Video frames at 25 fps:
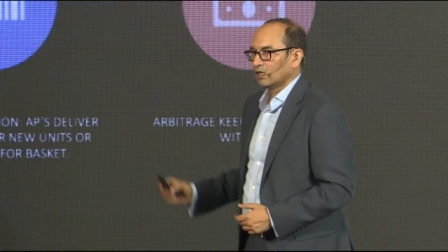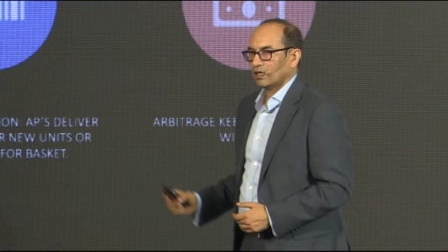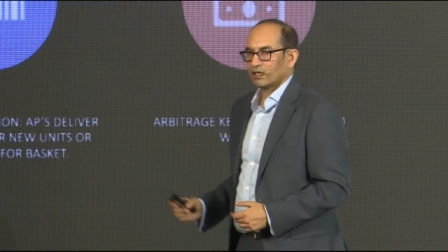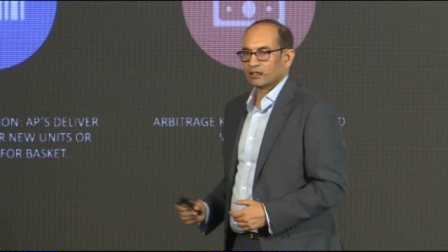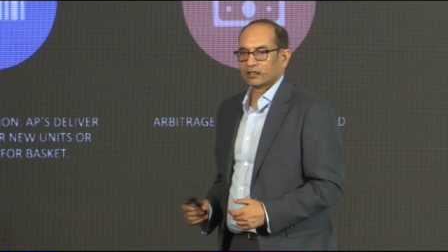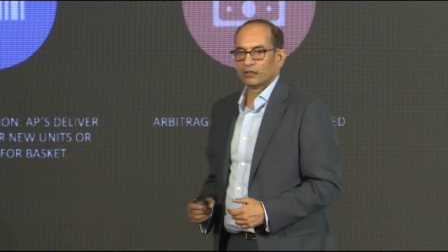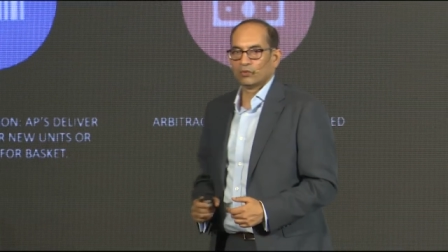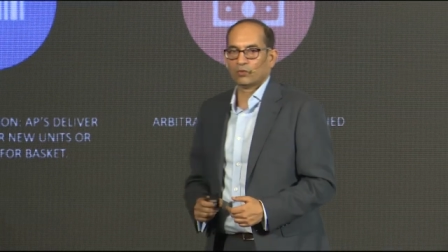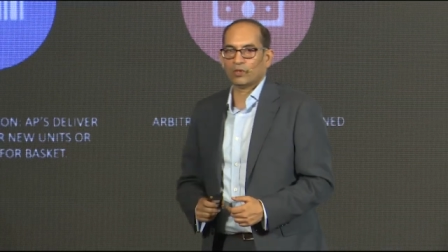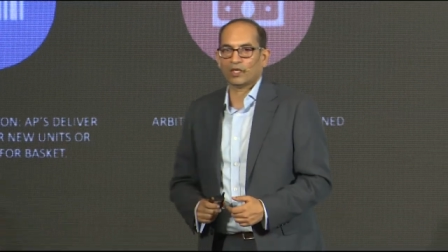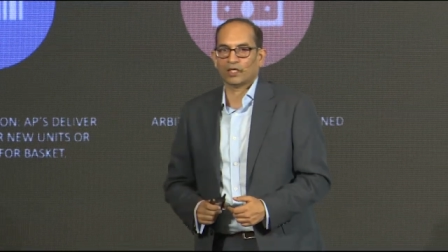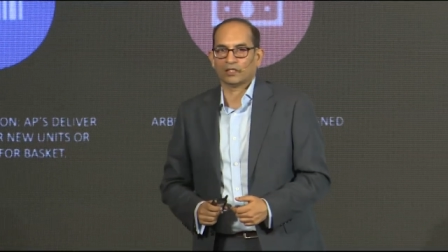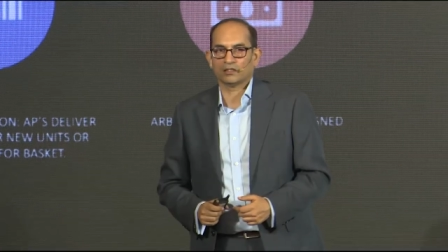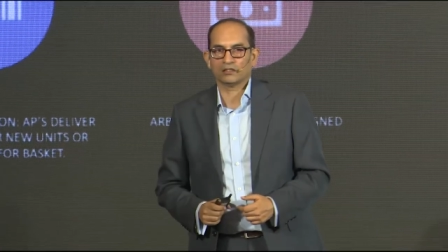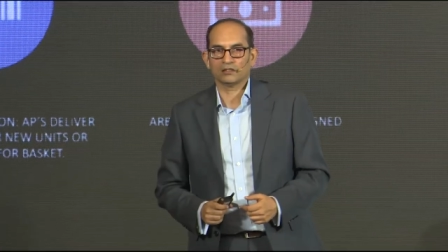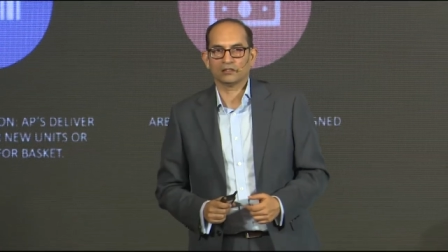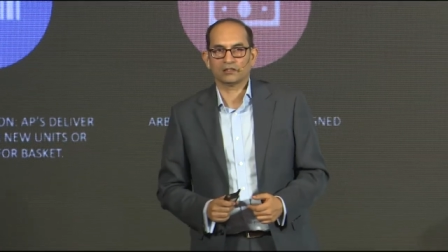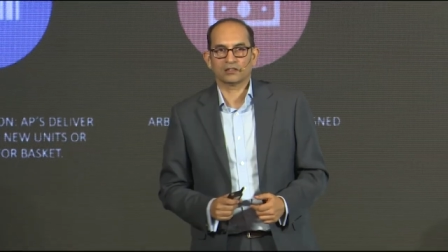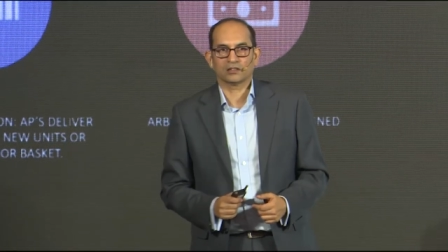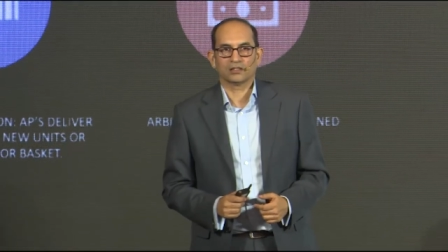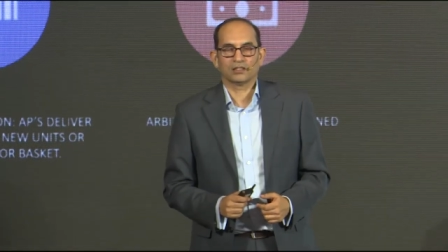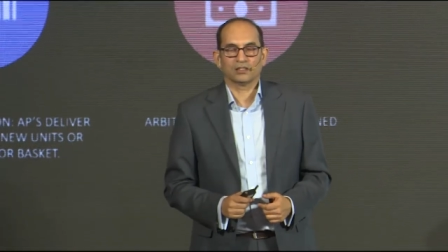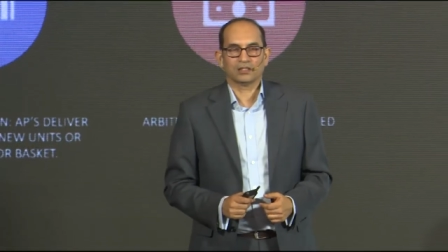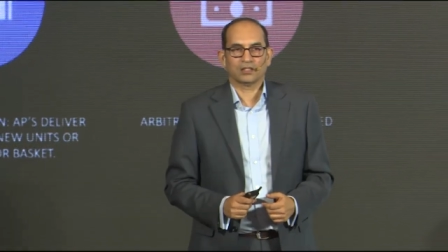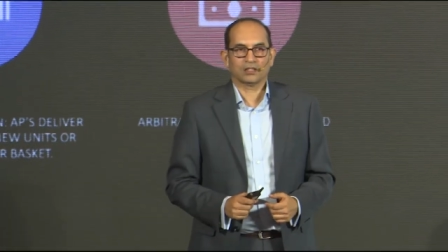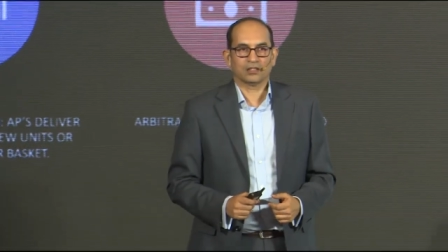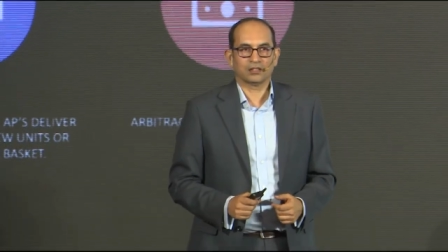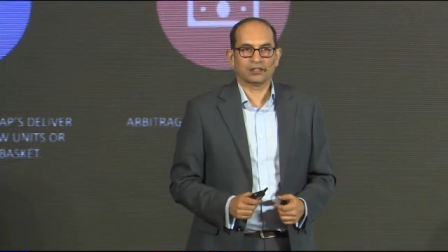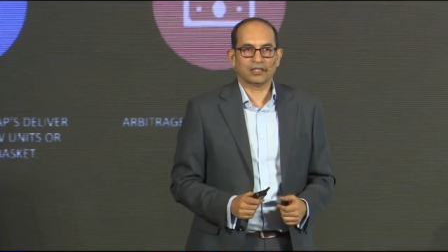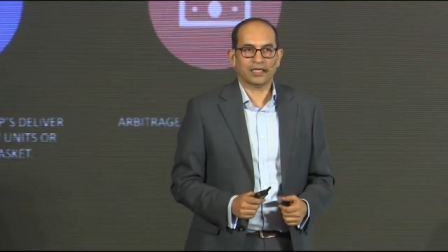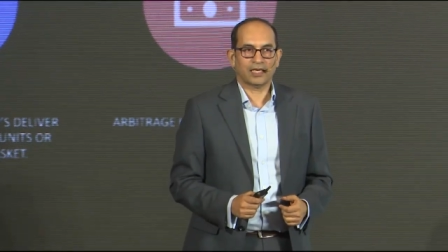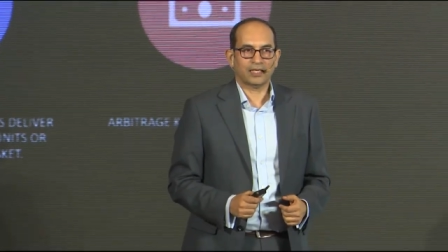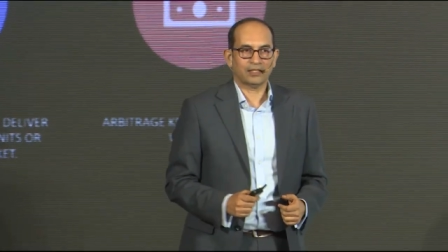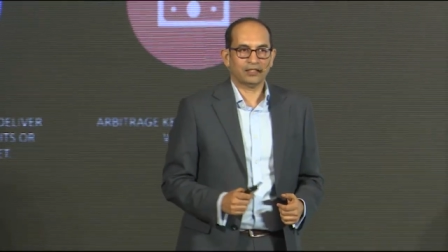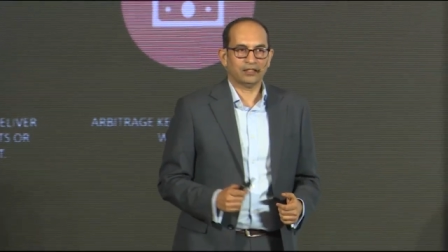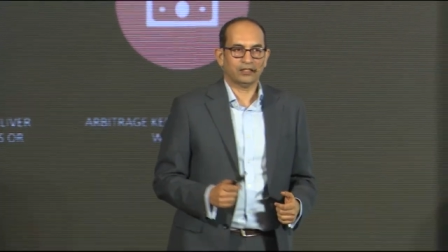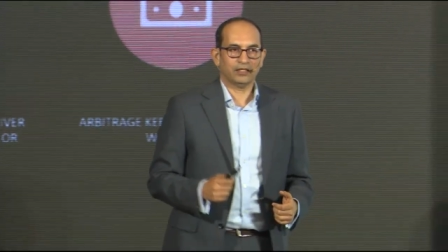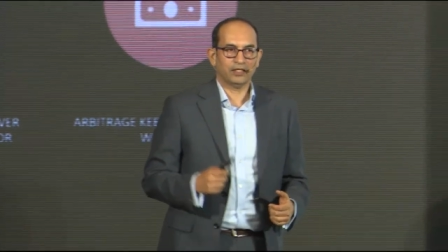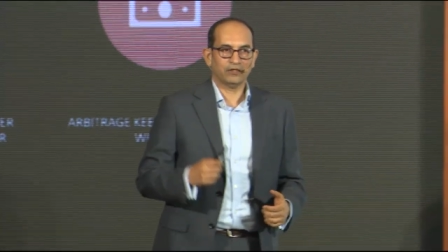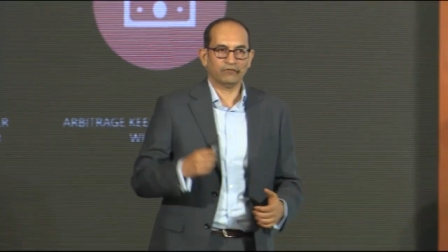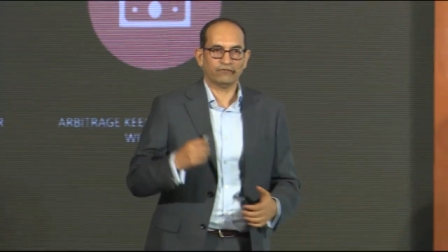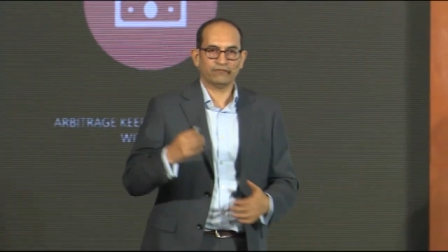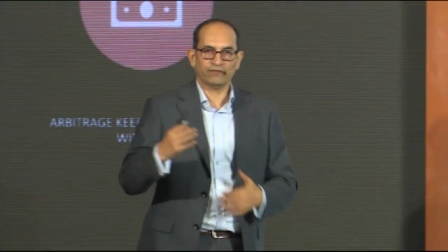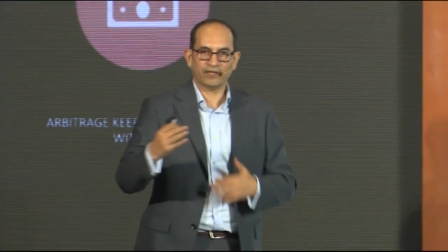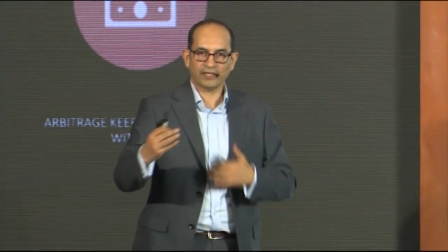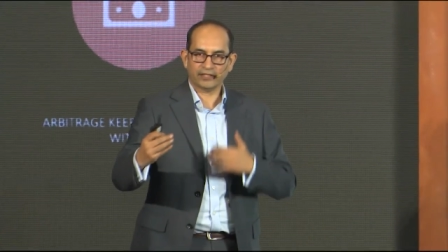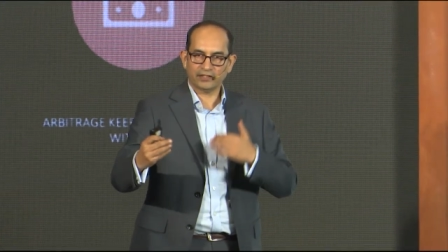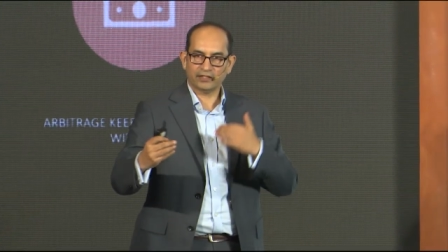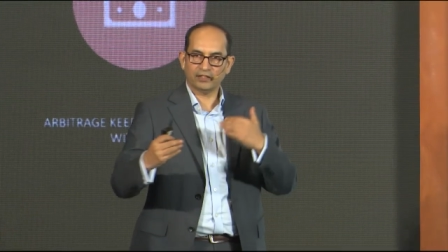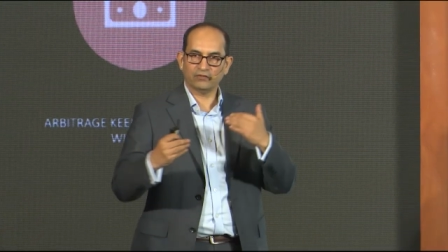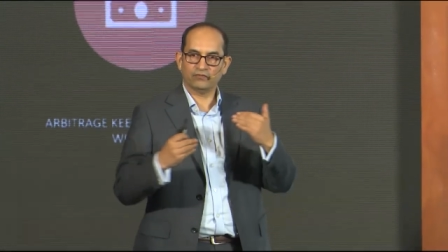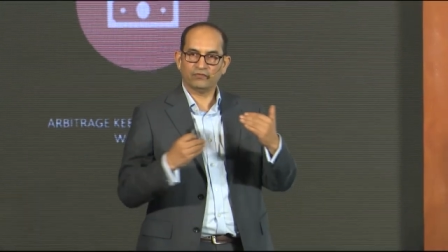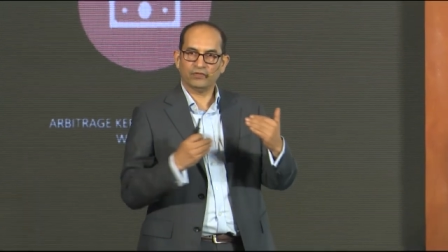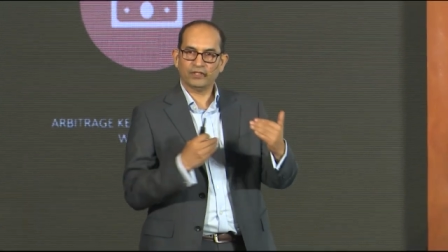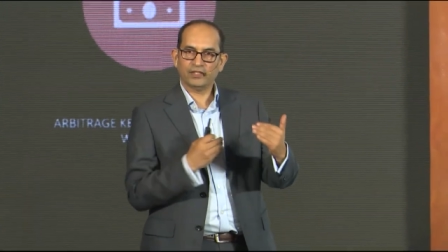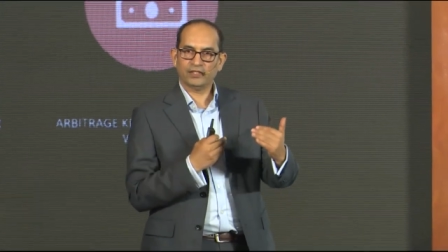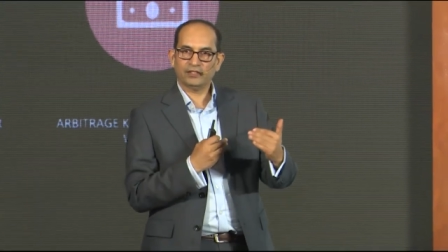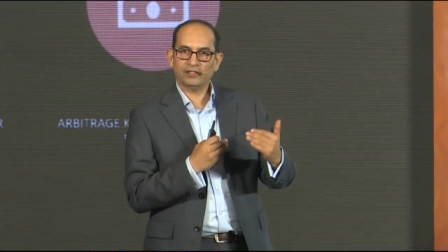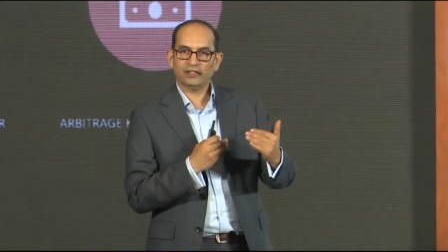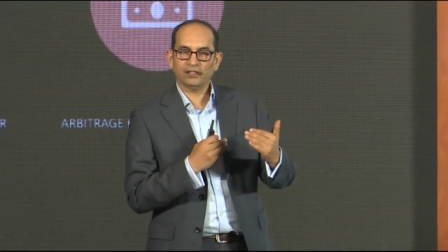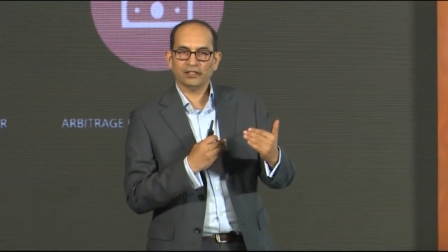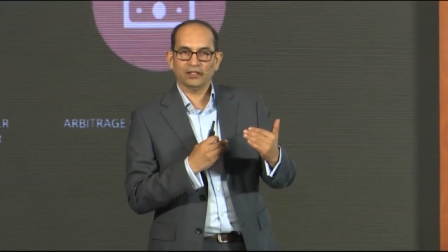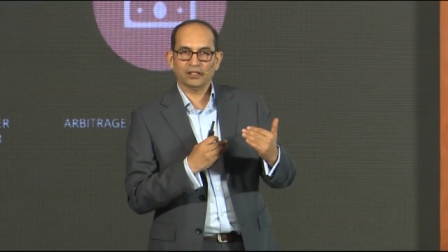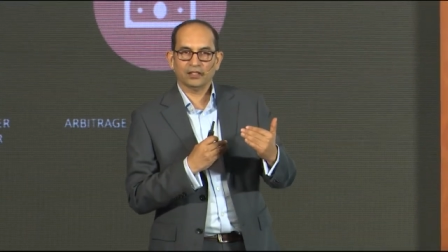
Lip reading: the ones that effectively